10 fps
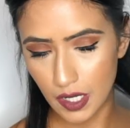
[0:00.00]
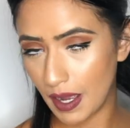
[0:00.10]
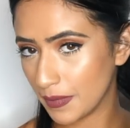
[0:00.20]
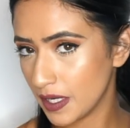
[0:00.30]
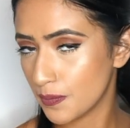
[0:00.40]

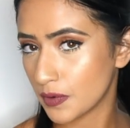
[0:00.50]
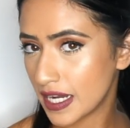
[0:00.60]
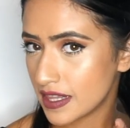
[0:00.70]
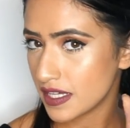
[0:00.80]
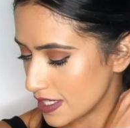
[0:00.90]
I'm gonna
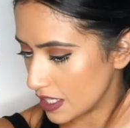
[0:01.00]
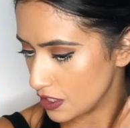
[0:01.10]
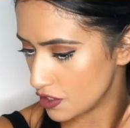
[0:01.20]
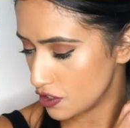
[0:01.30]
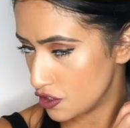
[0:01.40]
break these
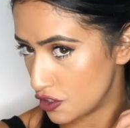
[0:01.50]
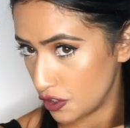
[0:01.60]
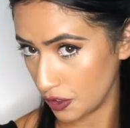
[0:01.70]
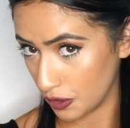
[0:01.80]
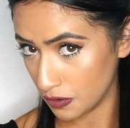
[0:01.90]
into
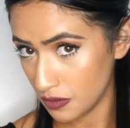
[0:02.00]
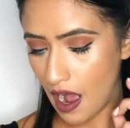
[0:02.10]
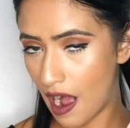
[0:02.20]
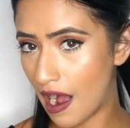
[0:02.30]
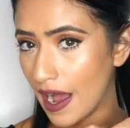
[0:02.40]
two.
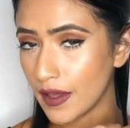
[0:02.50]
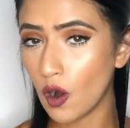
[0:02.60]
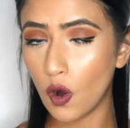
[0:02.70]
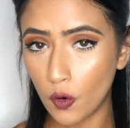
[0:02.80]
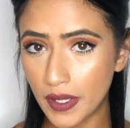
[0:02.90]
I
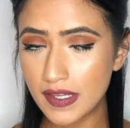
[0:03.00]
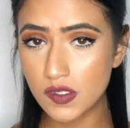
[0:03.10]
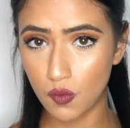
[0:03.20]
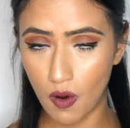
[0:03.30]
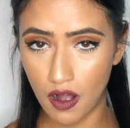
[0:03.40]
always
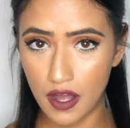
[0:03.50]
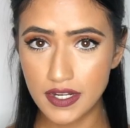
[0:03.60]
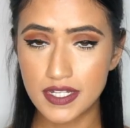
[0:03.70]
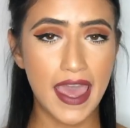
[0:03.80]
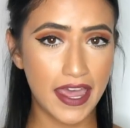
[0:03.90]

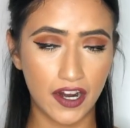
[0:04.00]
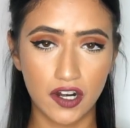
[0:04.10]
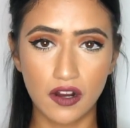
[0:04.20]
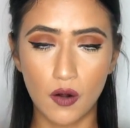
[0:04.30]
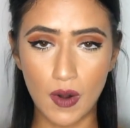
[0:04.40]
want
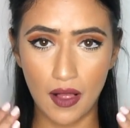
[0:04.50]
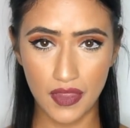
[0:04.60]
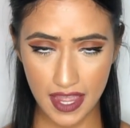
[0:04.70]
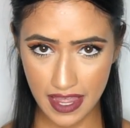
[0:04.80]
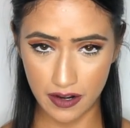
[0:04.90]
hair around the
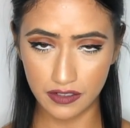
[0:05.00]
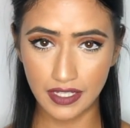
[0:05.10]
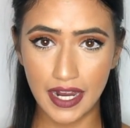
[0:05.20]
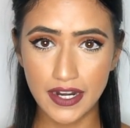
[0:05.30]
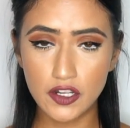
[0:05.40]

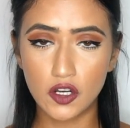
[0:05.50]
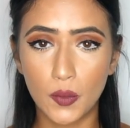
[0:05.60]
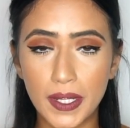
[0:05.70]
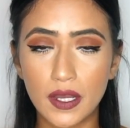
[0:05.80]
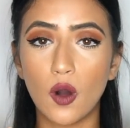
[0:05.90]
hairline
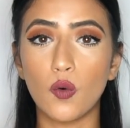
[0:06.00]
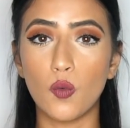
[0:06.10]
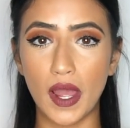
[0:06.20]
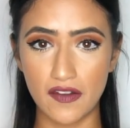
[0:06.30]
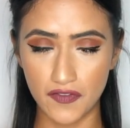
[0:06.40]
going
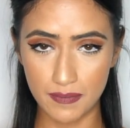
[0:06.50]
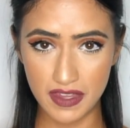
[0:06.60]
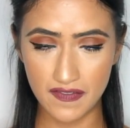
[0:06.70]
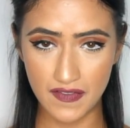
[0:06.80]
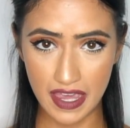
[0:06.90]
away from the
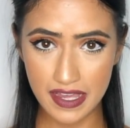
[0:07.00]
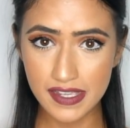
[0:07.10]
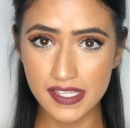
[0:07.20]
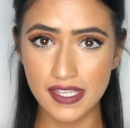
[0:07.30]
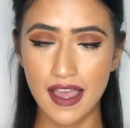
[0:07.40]

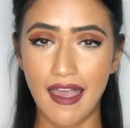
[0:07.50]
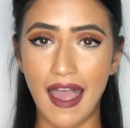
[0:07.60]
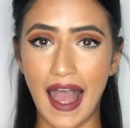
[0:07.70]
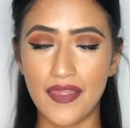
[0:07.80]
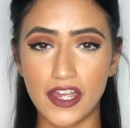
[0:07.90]
face
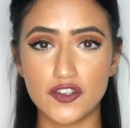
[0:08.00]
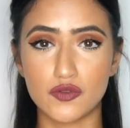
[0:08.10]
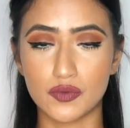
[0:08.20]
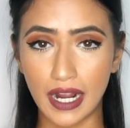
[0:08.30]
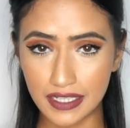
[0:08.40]
and then
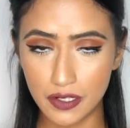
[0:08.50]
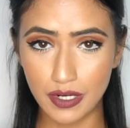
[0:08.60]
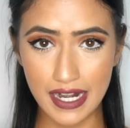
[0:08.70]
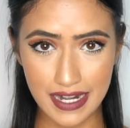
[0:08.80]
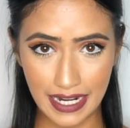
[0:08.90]
directly
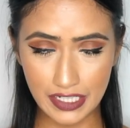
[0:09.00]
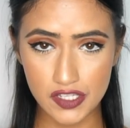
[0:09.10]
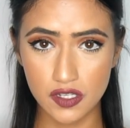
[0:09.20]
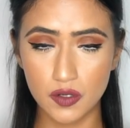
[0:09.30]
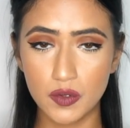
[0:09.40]
right next
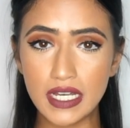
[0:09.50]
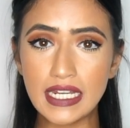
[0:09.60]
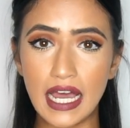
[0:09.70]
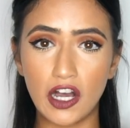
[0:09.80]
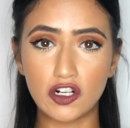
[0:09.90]
to
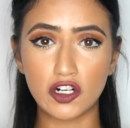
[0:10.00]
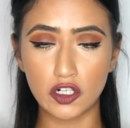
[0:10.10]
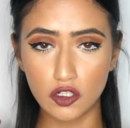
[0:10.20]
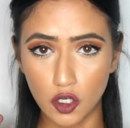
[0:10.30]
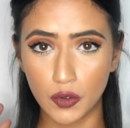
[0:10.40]
it, a
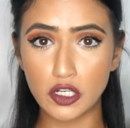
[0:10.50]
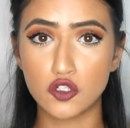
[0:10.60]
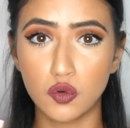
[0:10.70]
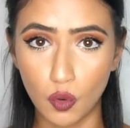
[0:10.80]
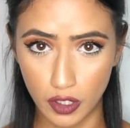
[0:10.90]
curl going
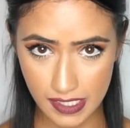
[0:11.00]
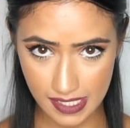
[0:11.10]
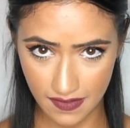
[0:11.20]
towards the